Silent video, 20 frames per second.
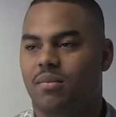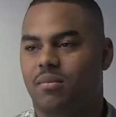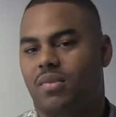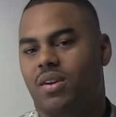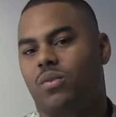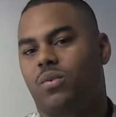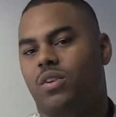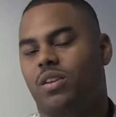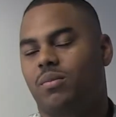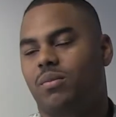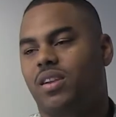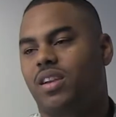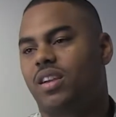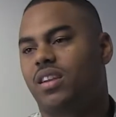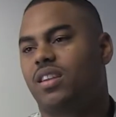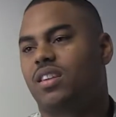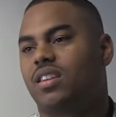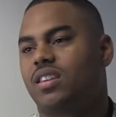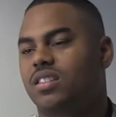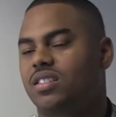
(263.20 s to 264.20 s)
My
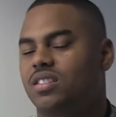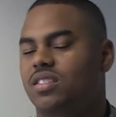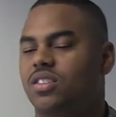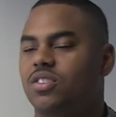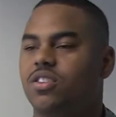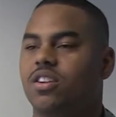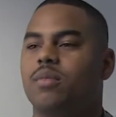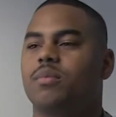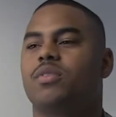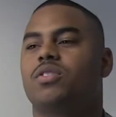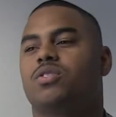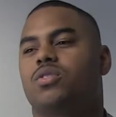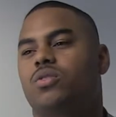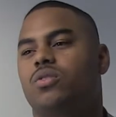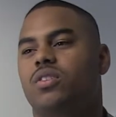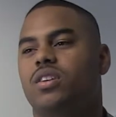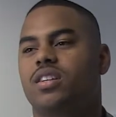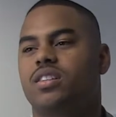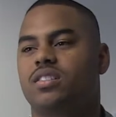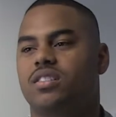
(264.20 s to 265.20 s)
wingman is Senior Airman
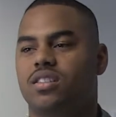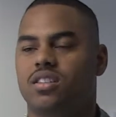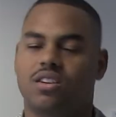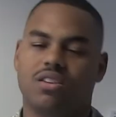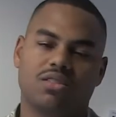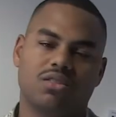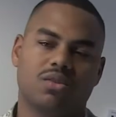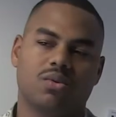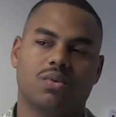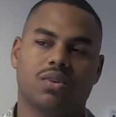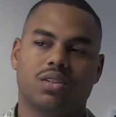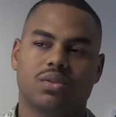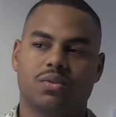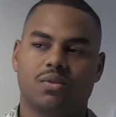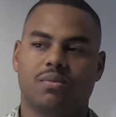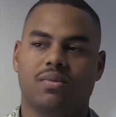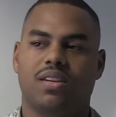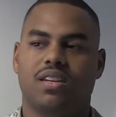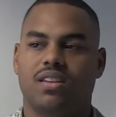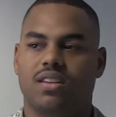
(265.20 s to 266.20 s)
Torres. He also works
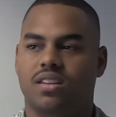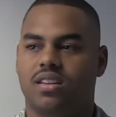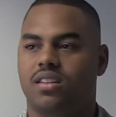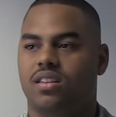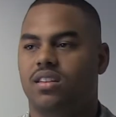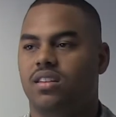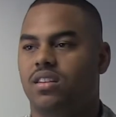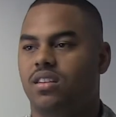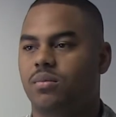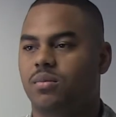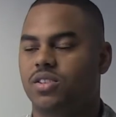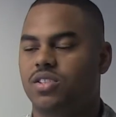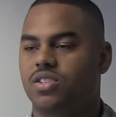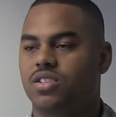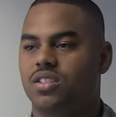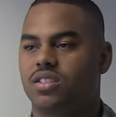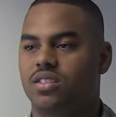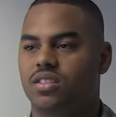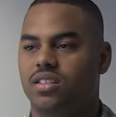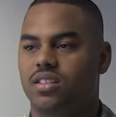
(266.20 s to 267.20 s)
with me in
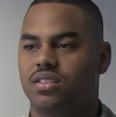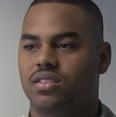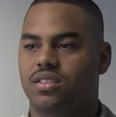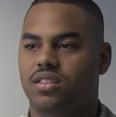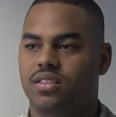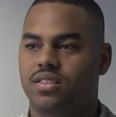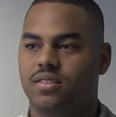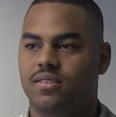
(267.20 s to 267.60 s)
MSG CSS.